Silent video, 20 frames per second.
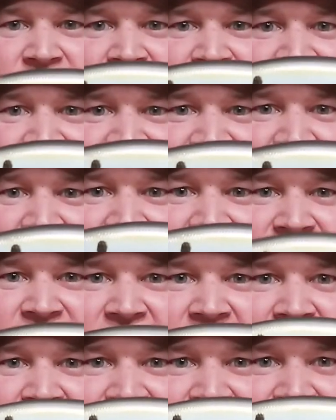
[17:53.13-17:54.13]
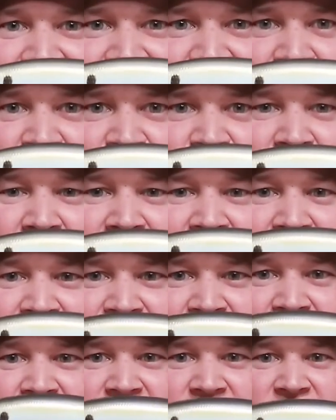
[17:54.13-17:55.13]
shad dot, that little red on
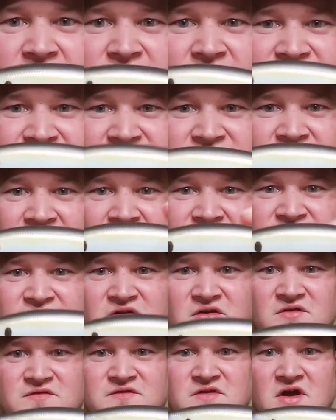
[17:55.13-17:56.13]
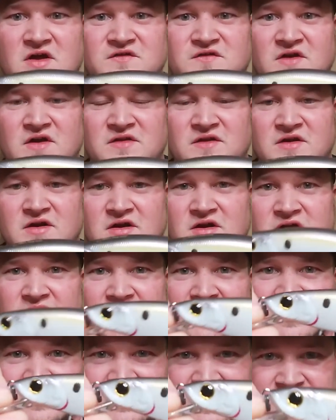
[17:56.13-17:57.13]
the gill. That's a nice little touch on there.
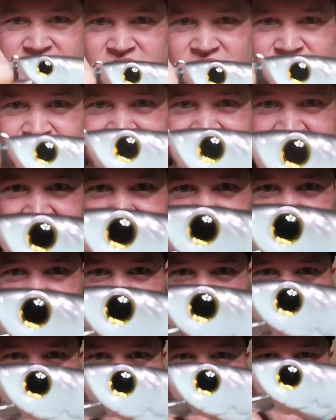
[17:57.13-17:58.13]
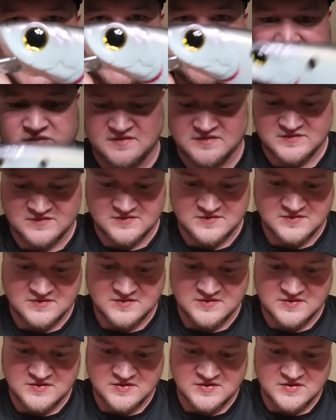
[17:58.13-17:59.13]
Like those big yellow eyes.
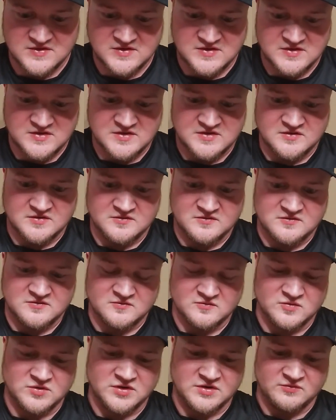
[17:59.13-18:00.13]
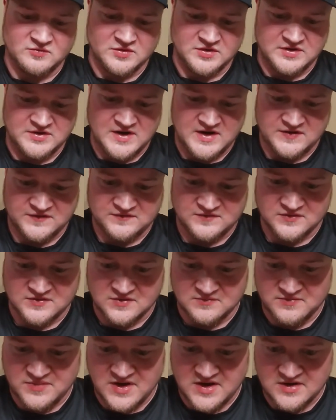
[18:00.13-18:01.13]
Really, really nice
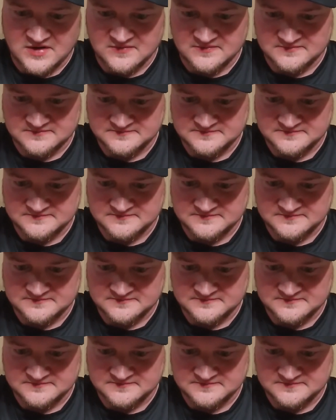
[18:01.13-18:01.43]
looking bait.